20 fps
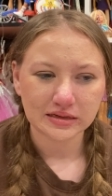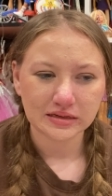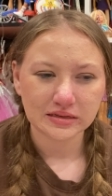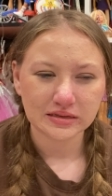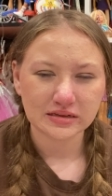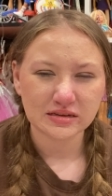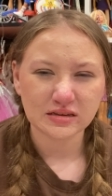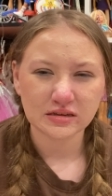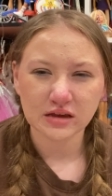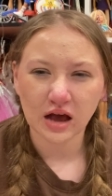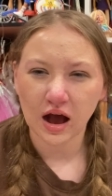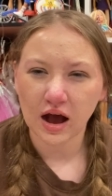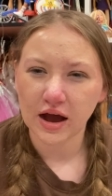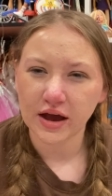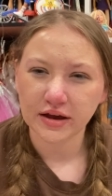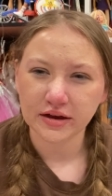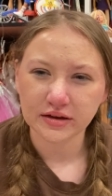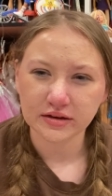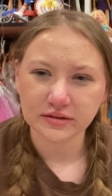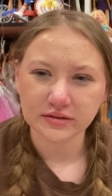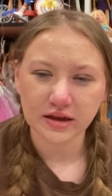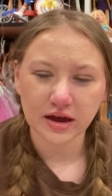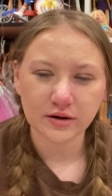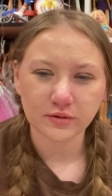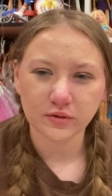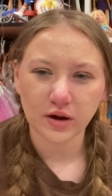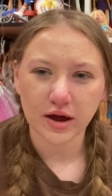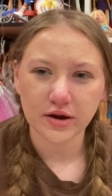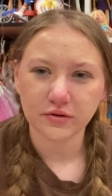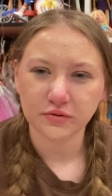size i
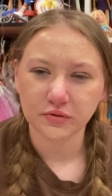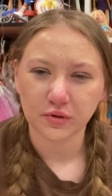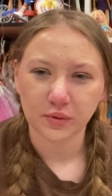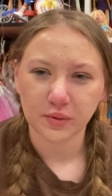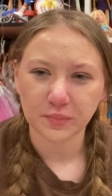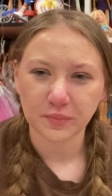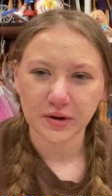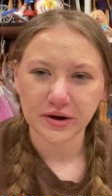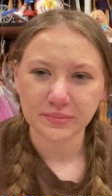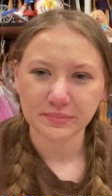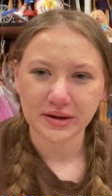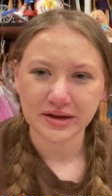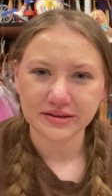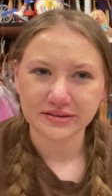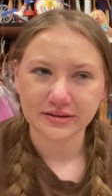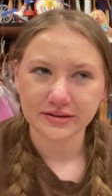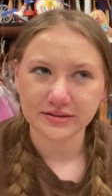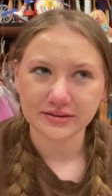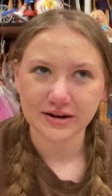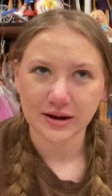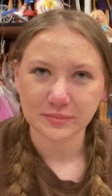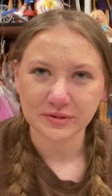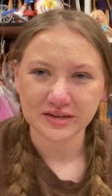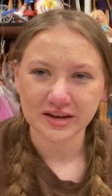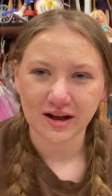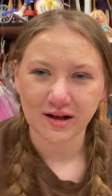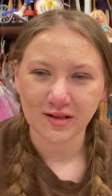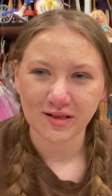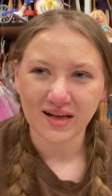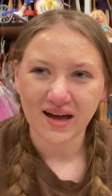don't i don't know what brand makes it it's not
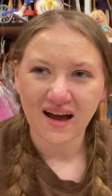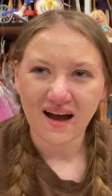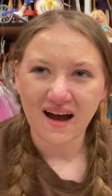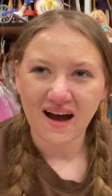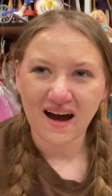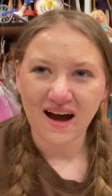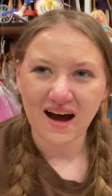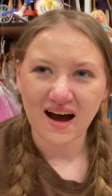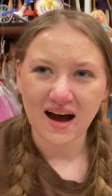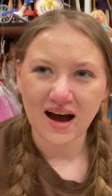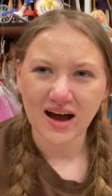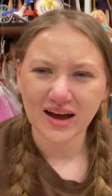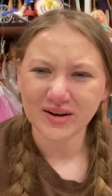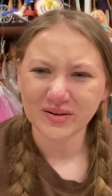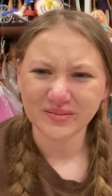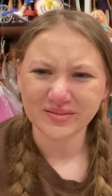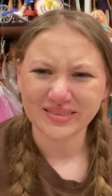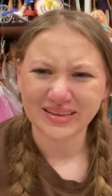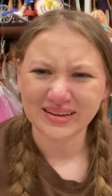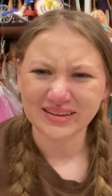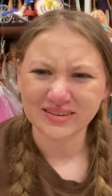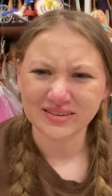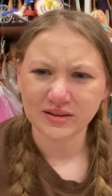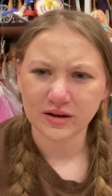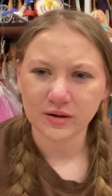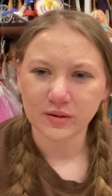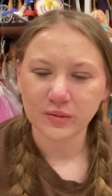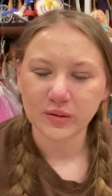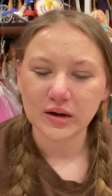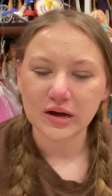mattel uh, i don't think
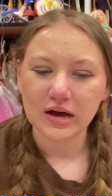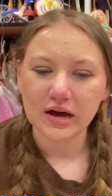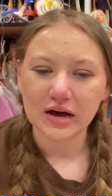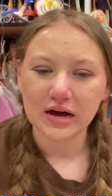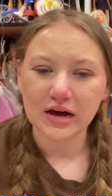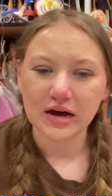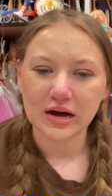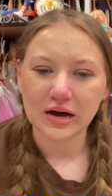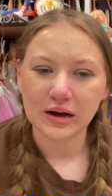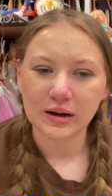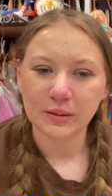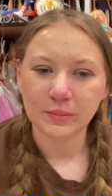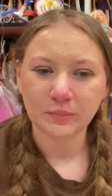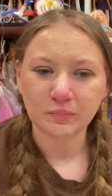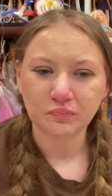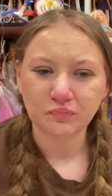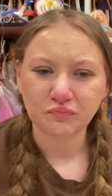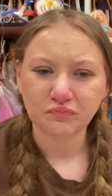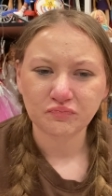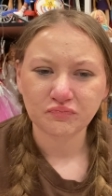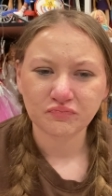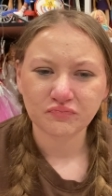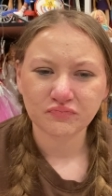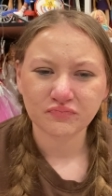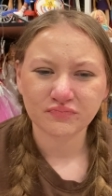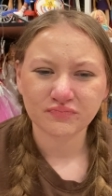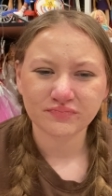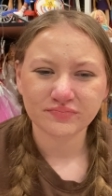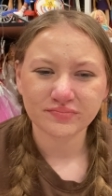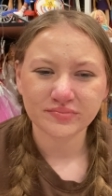so um
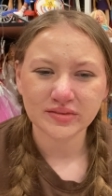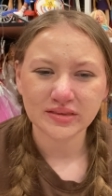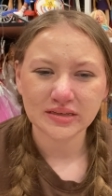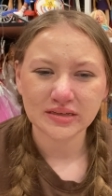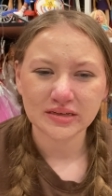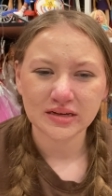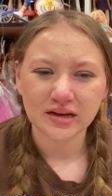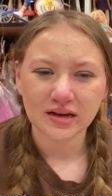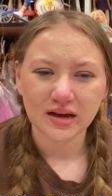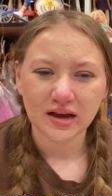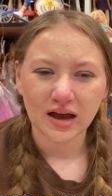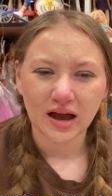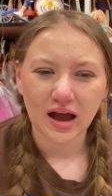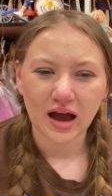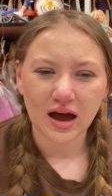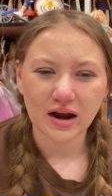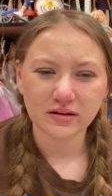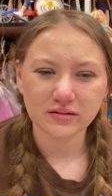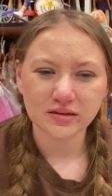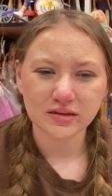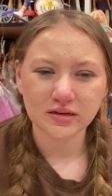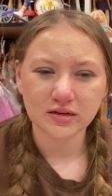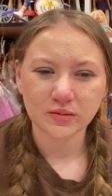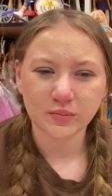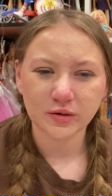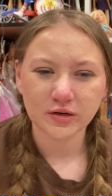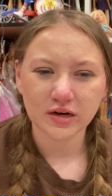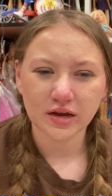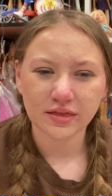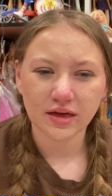I don't see too
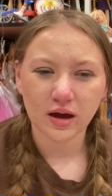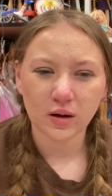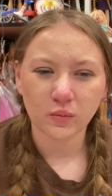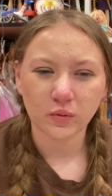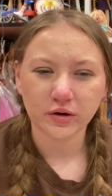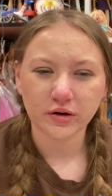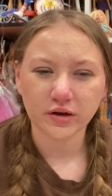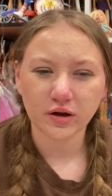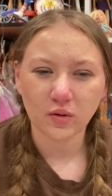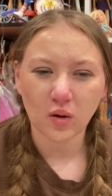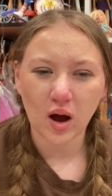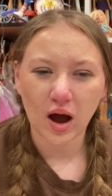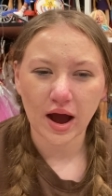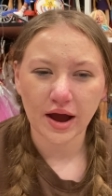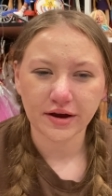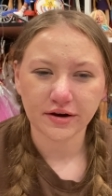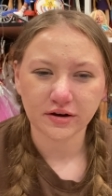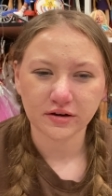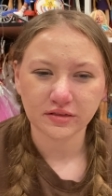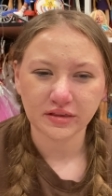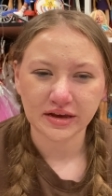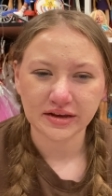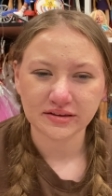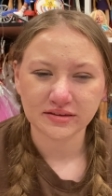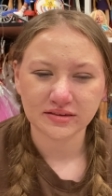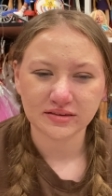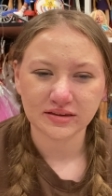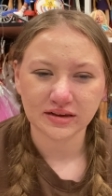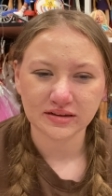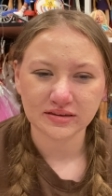much on that. We're gonna go higher, like
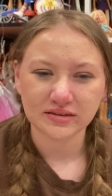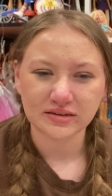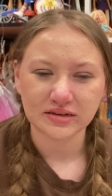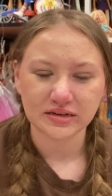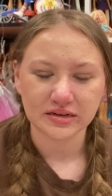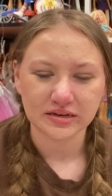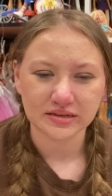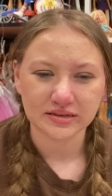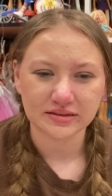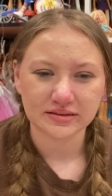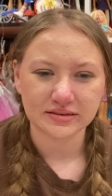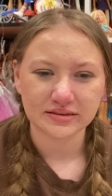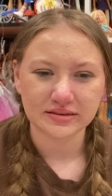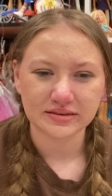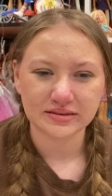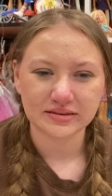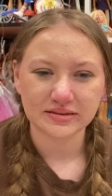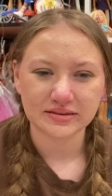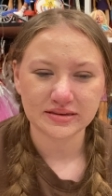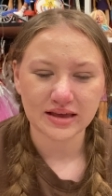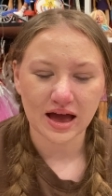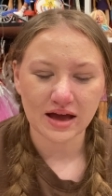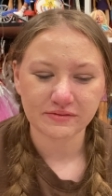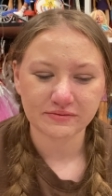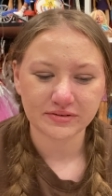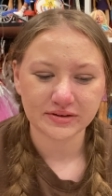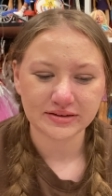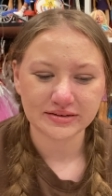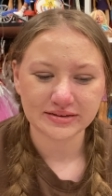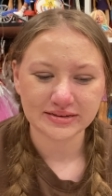60 to
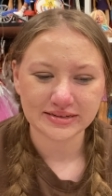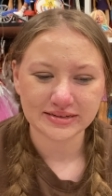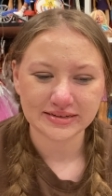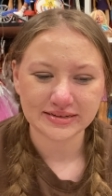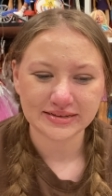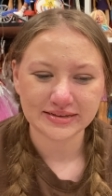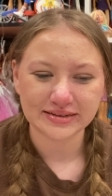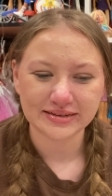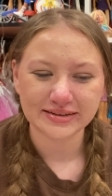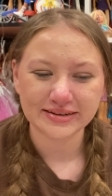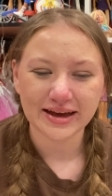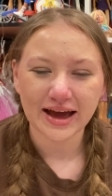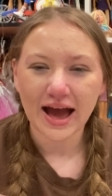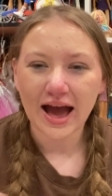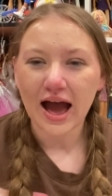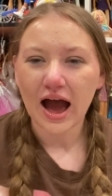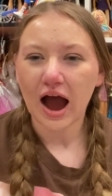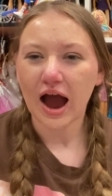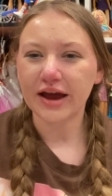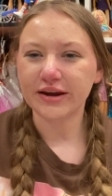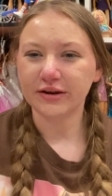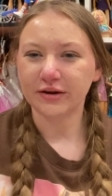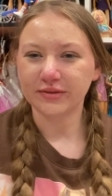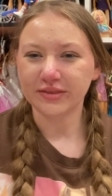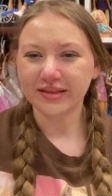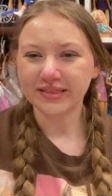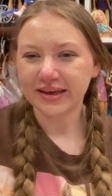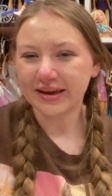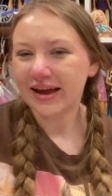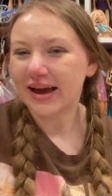70. I know
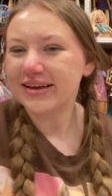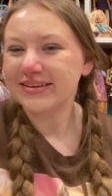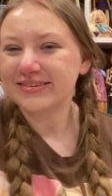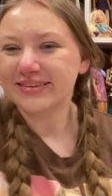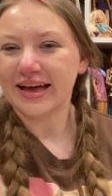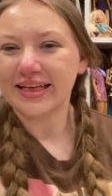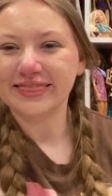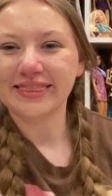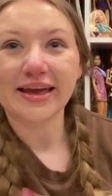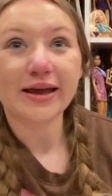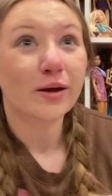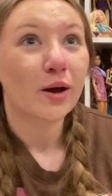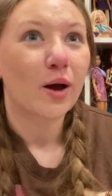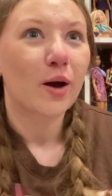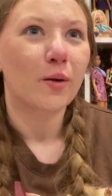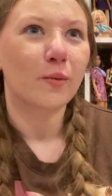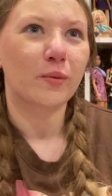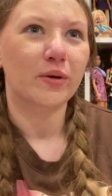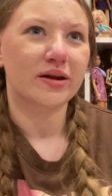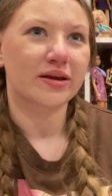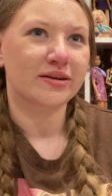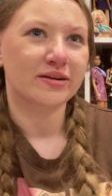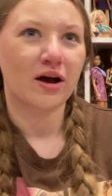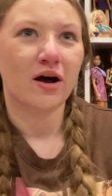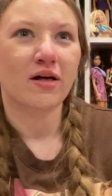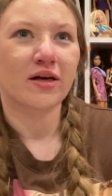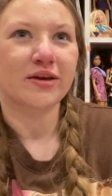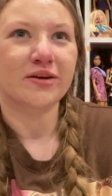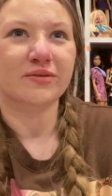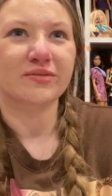that, like I said, like when a
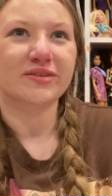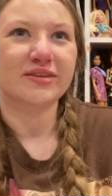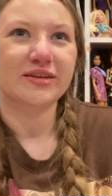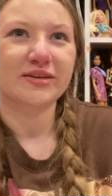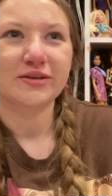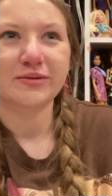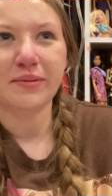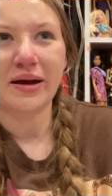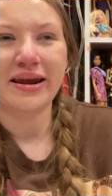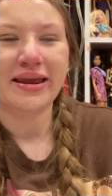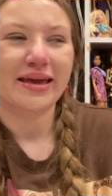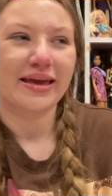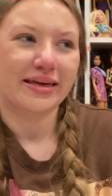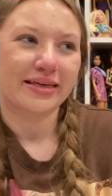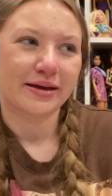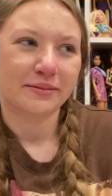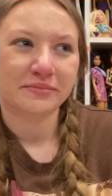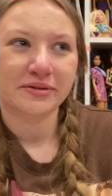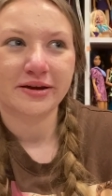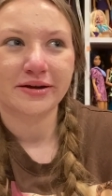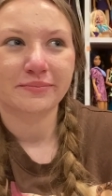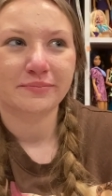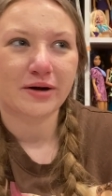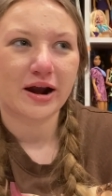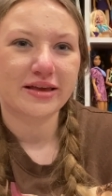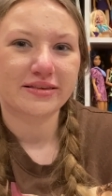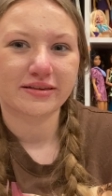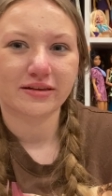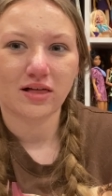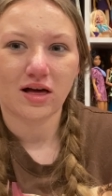doll I don't see too many, I'm gonna
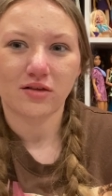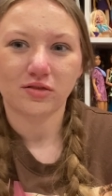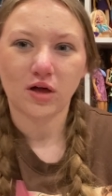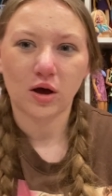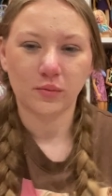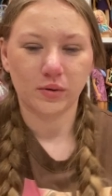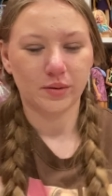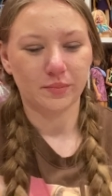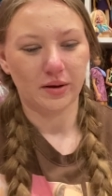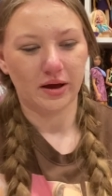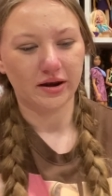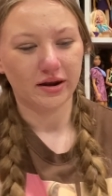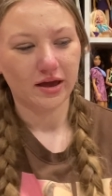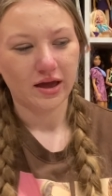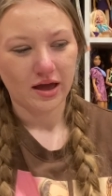price it a lot lower, but